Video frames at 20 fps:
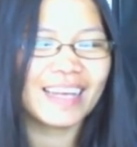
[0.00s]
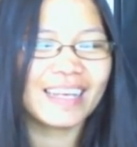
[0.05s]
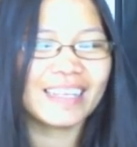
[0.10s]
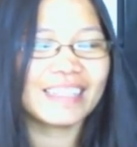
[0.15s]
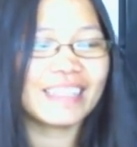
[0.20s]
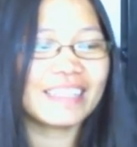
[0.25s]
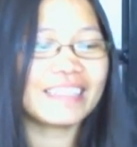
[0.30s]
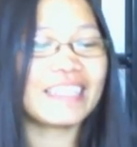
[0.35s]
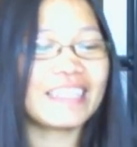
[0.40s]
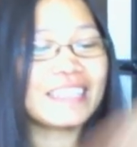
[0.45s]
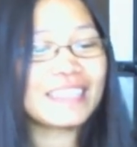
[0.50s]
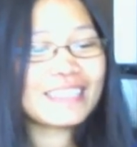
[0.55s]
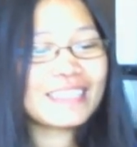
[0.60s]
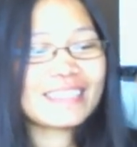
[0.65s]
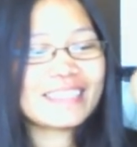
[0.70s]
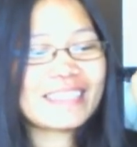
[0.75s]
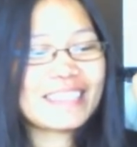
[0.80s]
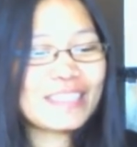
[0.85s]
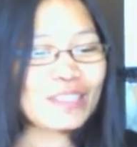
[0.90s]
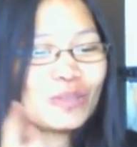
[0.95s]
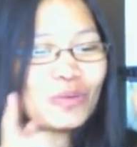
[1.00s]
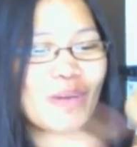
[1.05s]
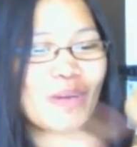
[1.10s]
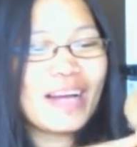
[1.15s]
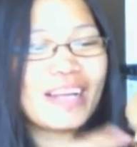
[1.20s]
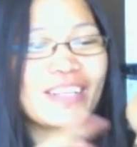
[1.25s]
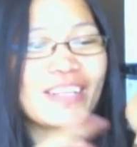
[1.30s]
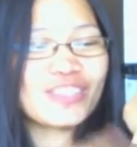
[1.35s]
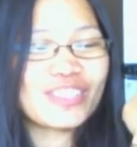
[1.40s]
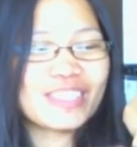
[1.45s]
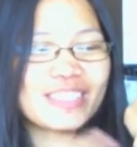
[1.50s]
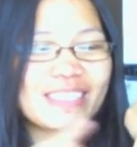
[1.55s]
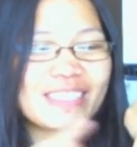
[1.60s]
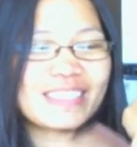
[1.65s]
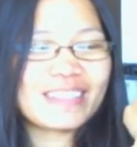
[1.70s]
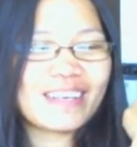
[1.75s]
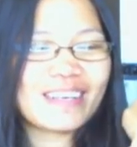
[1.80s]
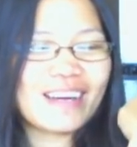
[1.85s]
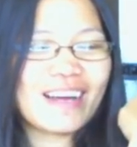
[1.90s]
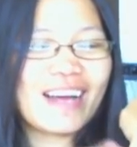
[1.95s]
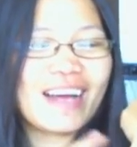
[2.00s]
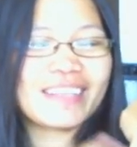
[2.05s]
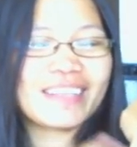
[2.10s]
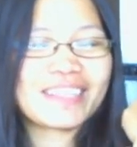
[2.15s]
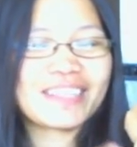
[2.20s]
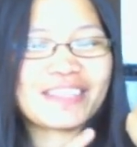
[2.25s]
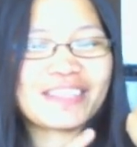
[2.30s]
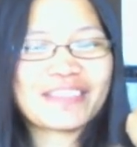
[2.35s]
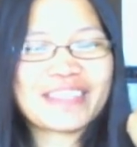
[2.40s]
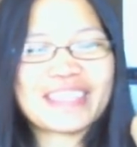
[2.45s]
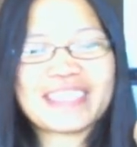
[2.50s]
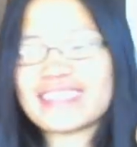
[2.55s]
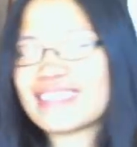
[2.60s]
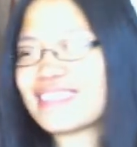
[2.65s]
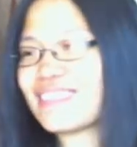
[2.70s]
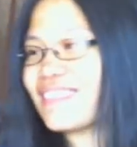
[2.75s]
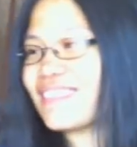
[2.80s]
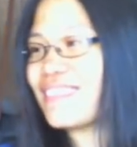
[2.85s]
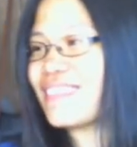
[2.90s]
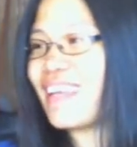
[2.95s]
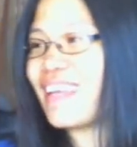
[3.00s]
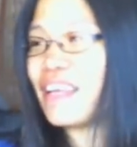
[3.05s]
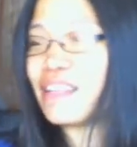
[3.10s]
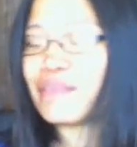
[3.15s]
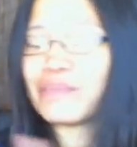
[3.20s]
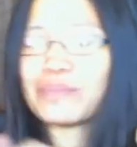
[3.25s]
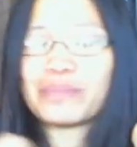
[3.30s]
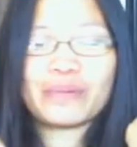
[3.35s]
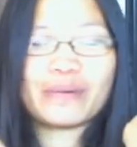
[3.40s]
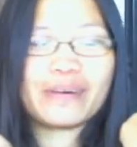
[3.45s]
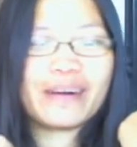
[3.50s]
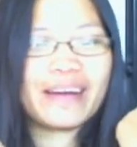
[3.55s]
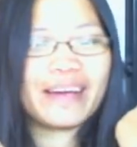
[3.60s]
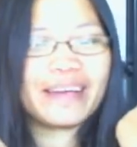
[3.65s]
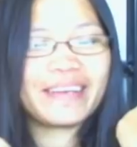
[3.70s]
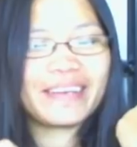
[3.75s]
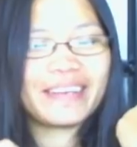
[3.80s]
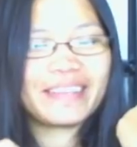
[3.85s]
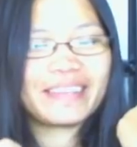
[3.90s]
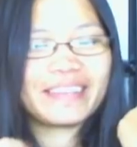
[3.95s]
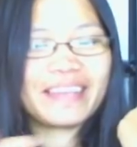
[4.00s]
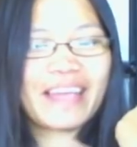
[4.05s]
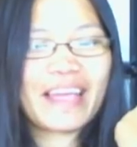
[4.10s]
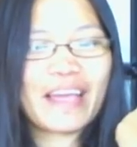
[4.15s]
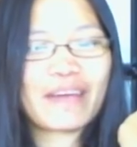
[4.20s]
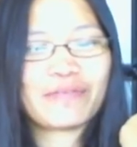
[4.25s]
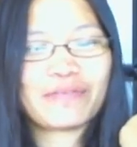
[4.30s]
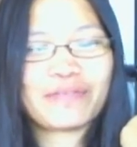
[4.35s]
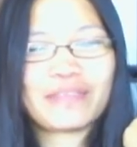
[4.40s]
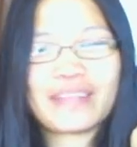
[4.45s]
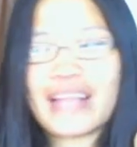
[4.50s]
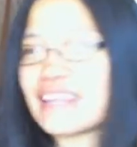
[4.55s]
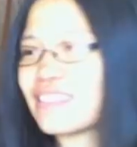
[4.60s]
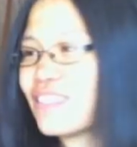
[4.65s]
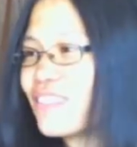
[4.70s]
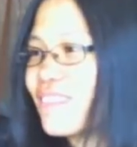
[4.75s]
This watch is Hannah Grace and Brian Geff last